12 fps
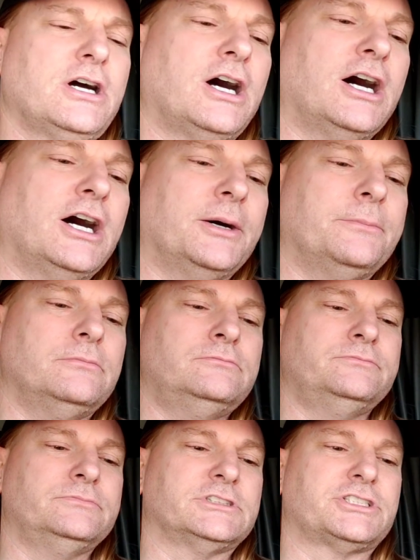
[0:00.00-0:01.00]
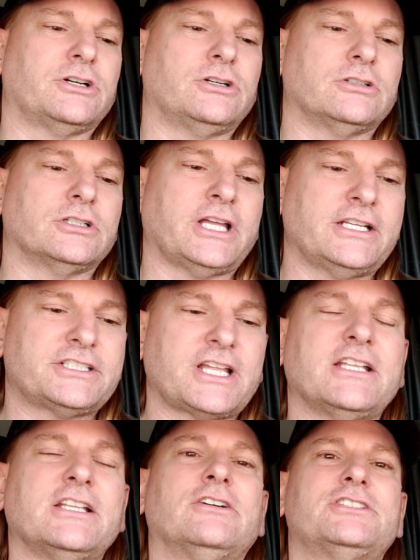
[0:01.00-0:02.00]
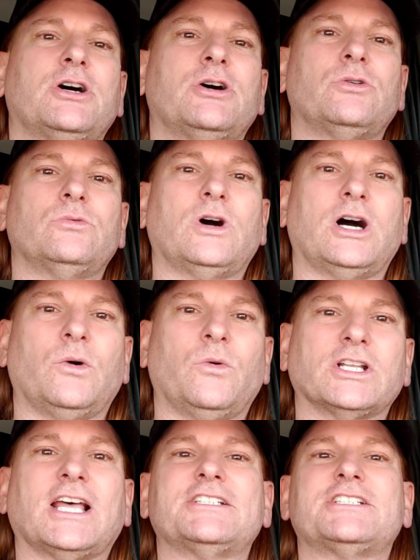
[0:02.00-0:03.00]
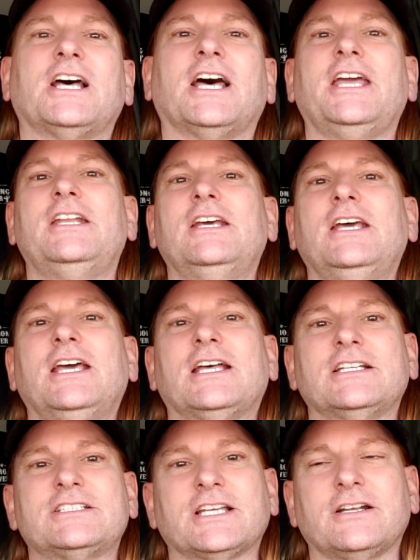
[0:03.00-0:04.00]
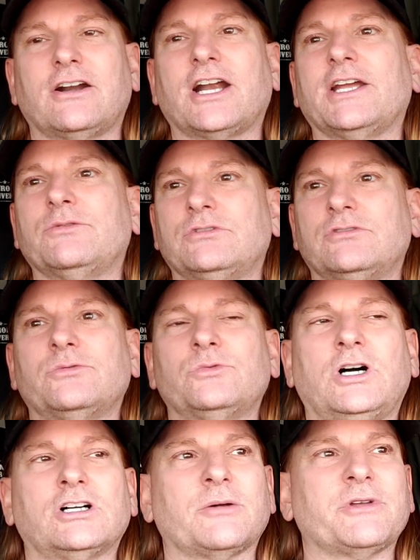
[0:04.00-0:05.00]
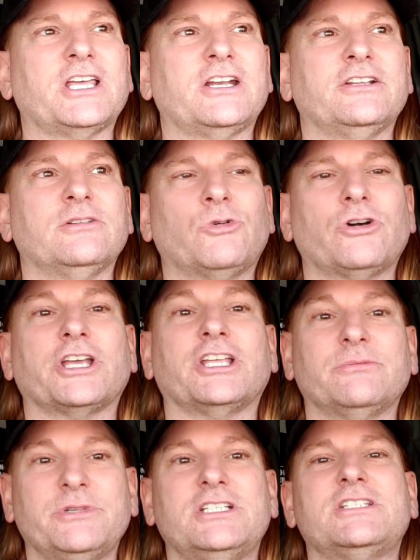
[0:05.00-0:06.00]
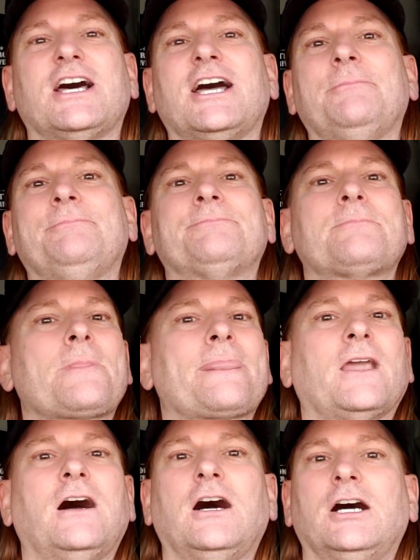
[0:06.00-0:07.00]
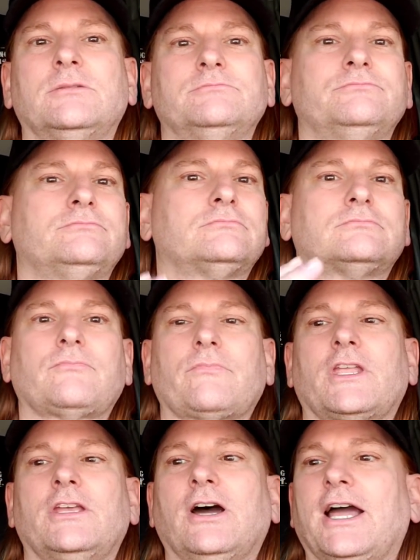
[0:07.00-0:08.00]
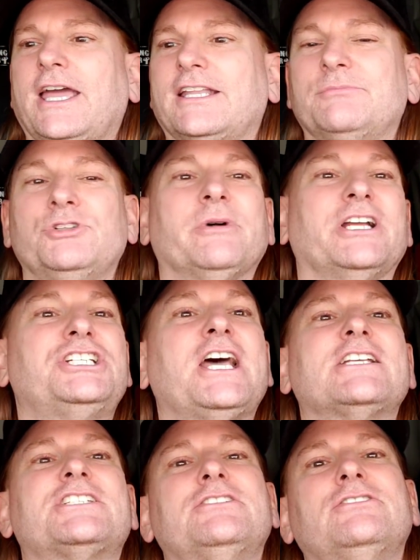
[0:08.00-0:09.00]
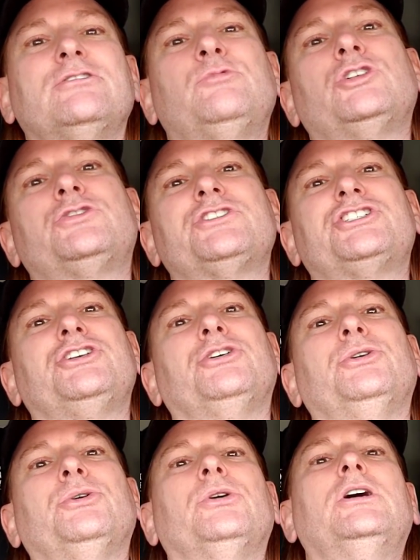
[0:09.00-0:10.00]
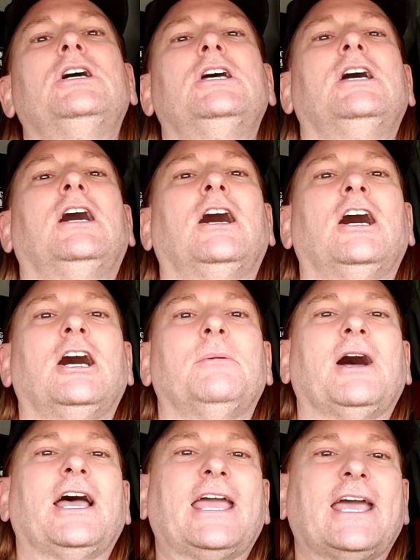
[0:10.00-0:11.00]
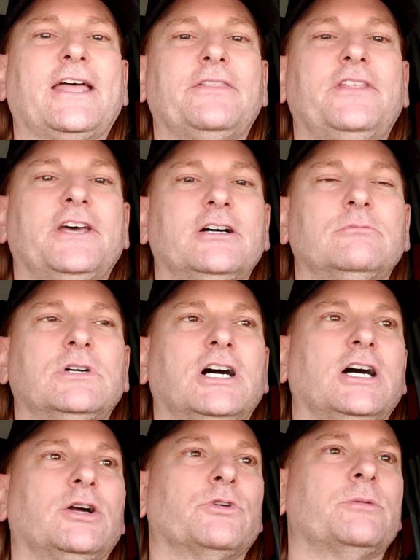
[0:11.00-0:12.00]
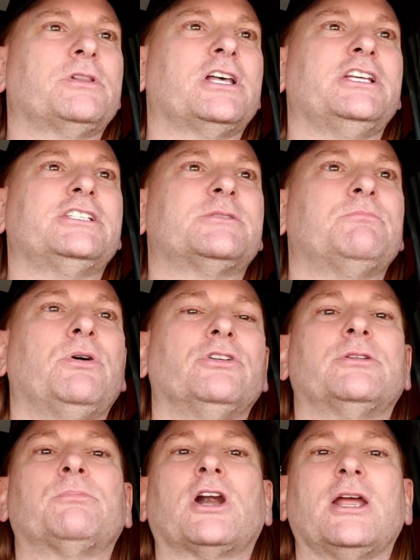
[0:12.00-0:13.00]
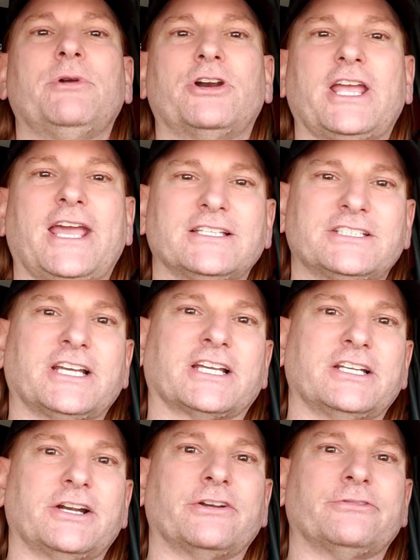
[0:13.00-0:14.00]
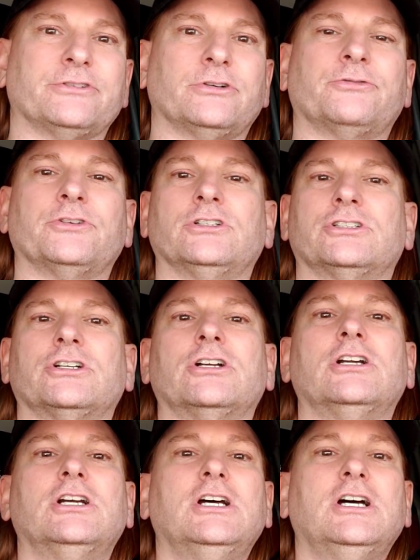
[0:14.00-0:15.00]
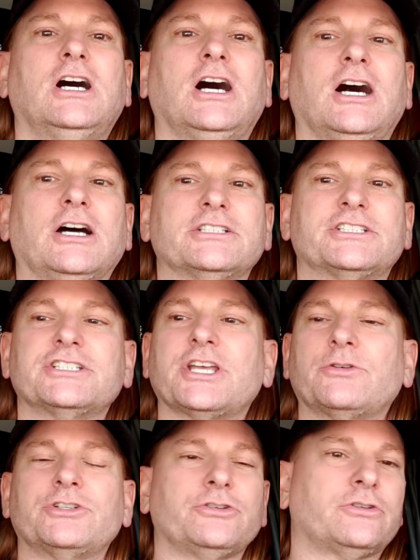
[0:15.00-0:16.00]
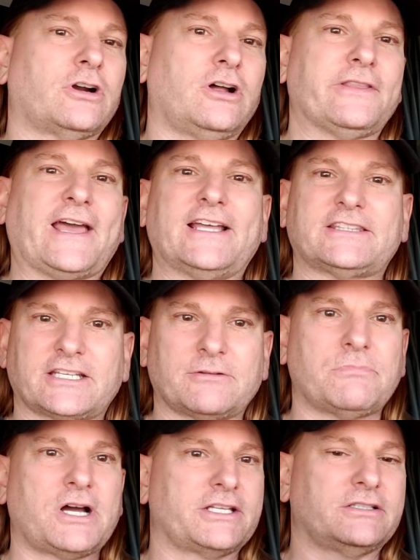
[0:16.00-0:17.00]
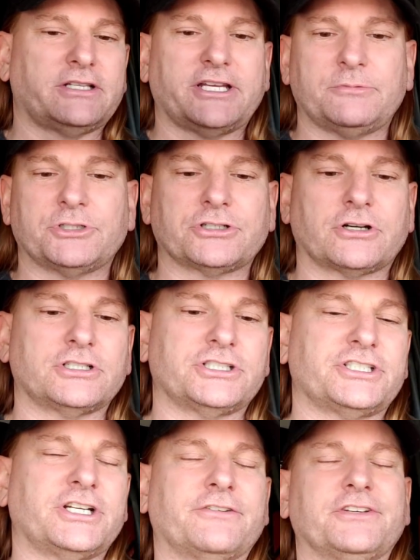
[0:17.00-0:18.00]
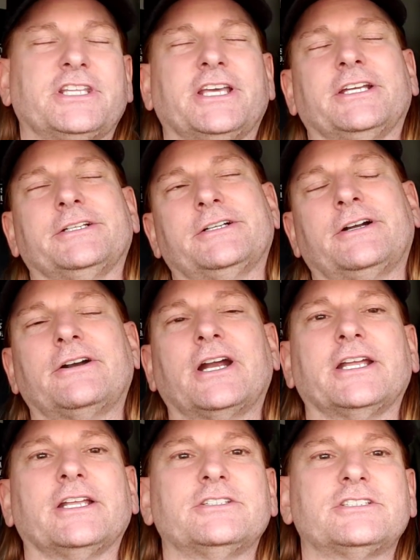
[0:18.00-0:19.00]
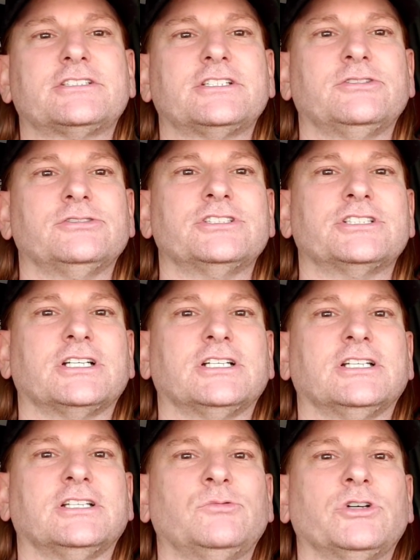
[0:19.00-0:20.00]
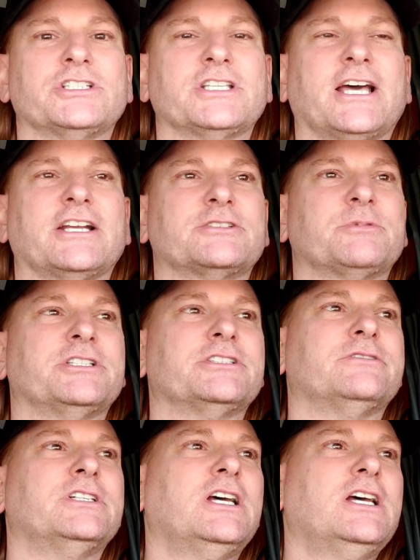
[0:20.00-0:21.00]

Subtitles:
So had to stay in the hotel one last night. And I said, all right, well, I'll come and get it in the morning. In the meantime, you know, I had them do my chassis lube, which was due. I had them replace both the primary and secondary fill filter. Since they were doing all that, they combined the labor charges and everything. All right, it wasn't that expensive.